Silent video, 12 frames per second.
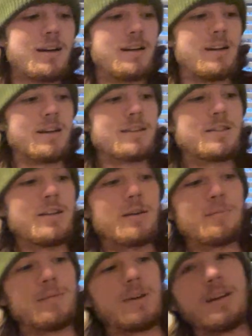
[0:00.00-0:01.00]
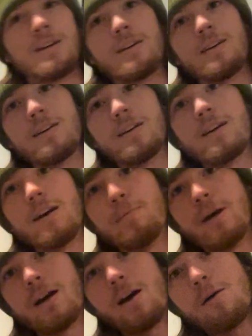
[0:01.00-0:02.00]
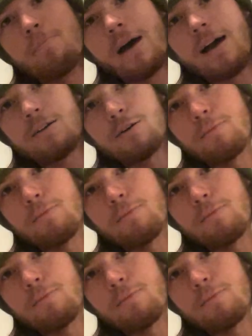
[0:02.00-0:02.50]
Next up, got my compactor